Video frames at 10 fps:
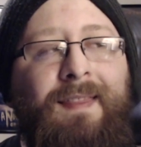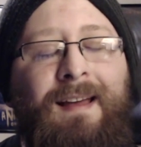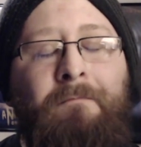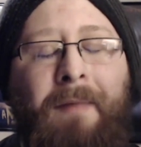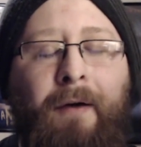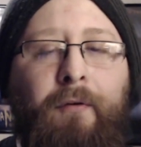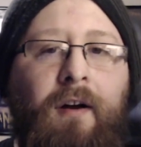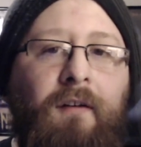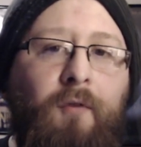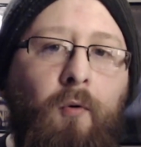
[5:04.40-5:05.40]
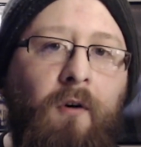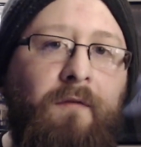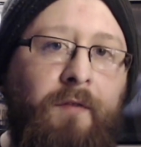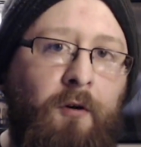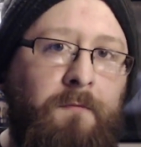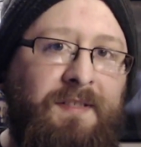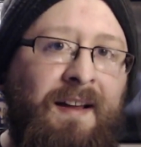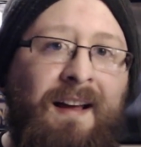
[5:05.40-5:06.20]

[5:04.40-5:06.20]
the amount of horror films